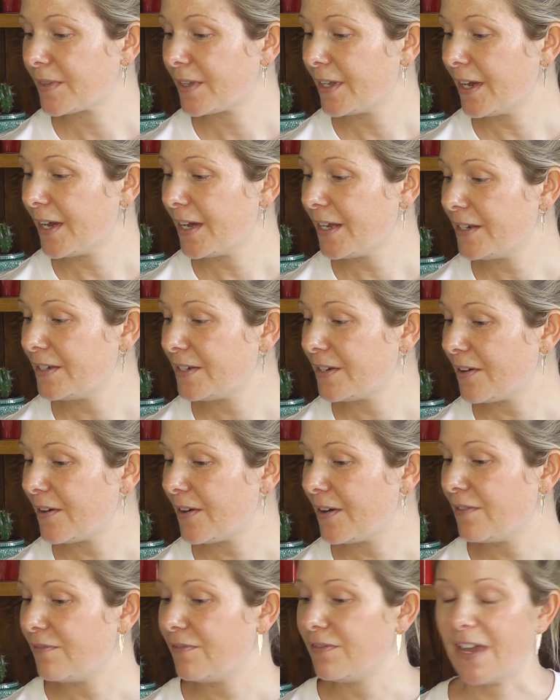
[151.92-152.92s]
And
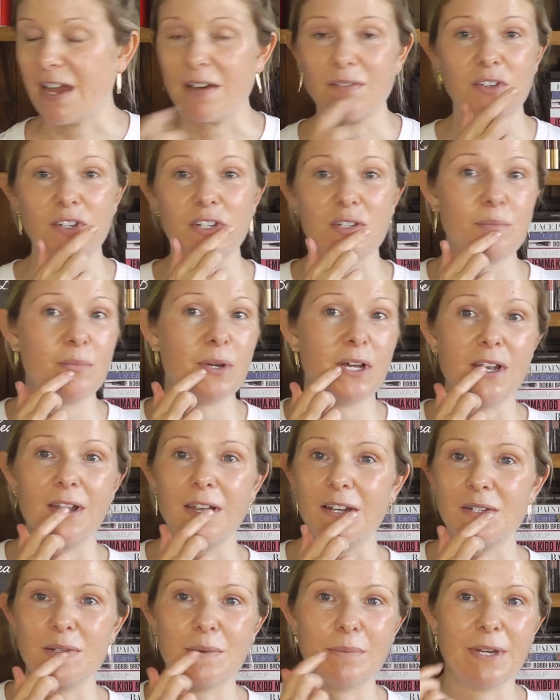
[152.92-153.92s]
I've just put a
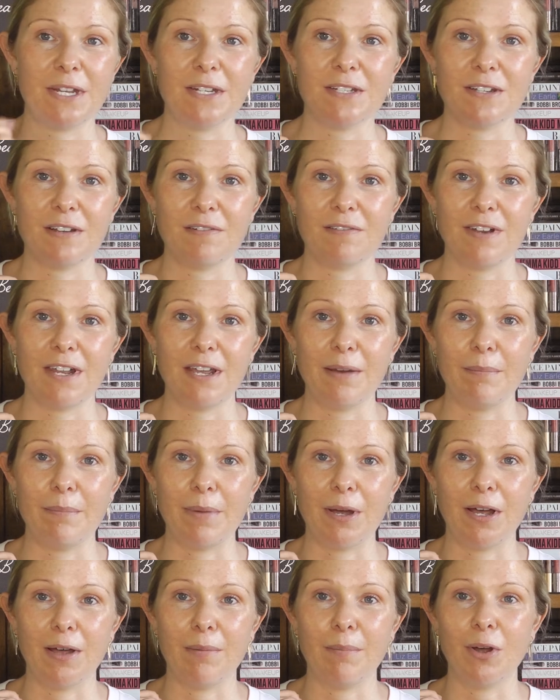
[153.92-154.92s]
little bit of lip
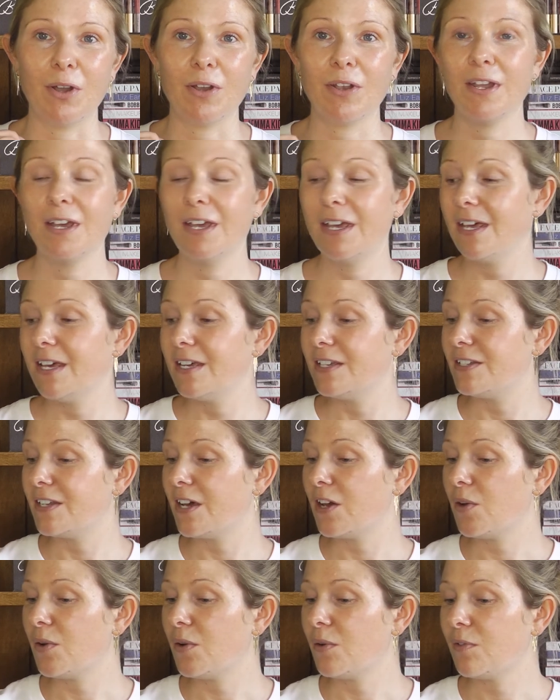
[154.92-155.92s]
balm on.
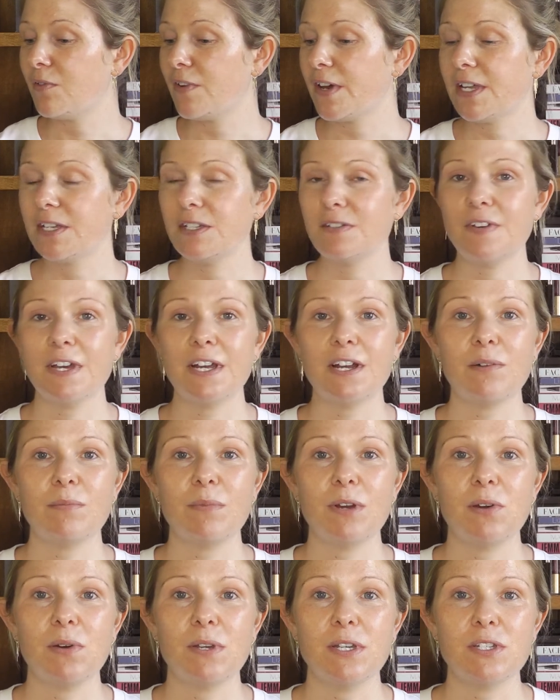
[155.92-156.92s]
So the first thing I'm
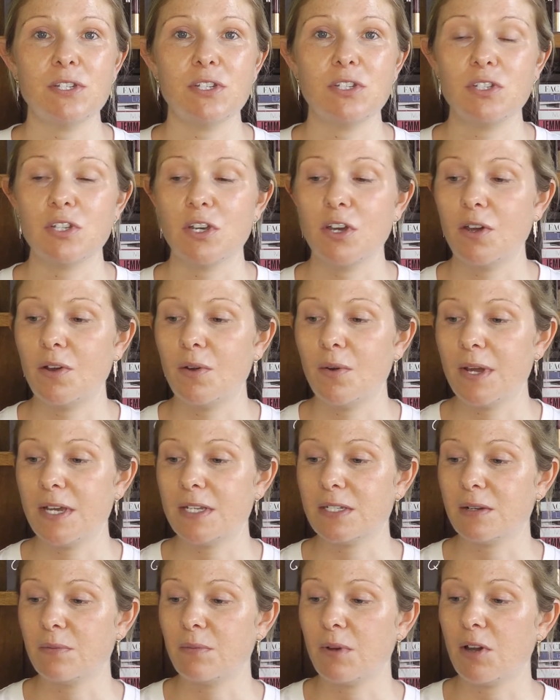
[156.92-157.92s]
going to do
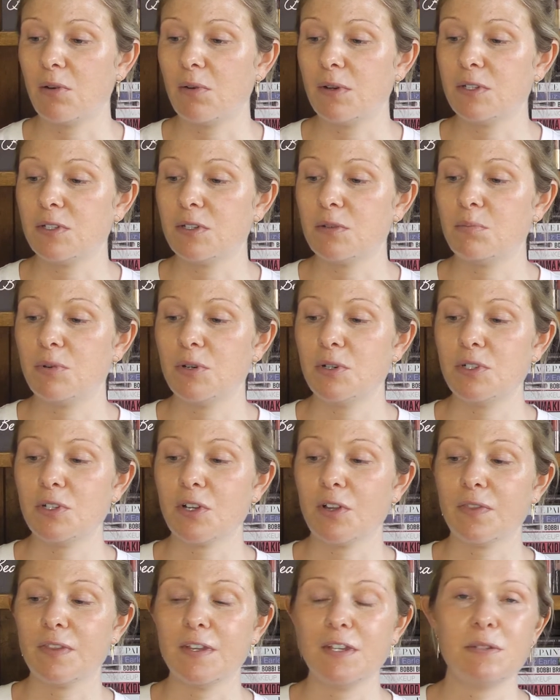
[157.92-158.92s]
is I'm going to put
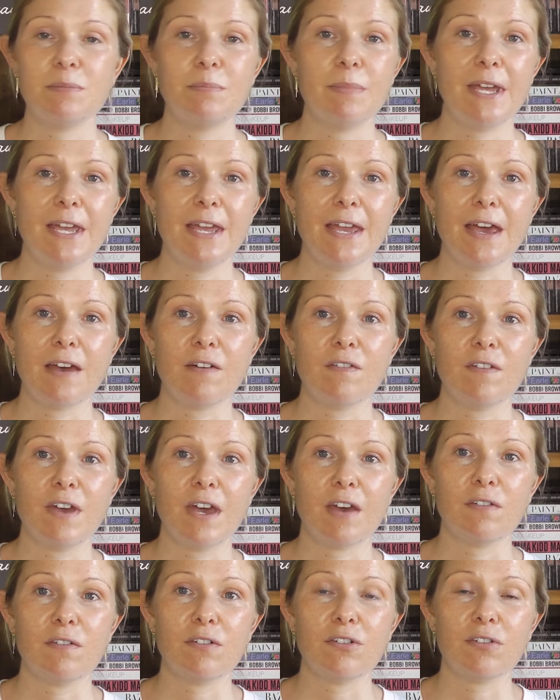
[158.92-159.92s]
on this
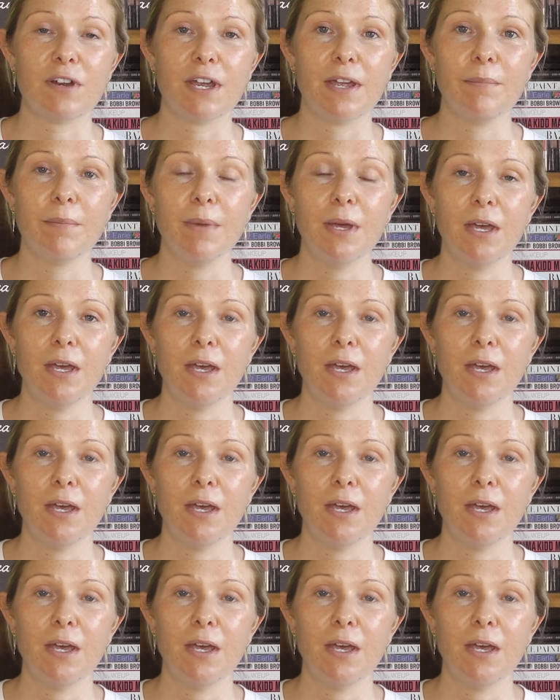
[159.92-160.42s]
BFF cream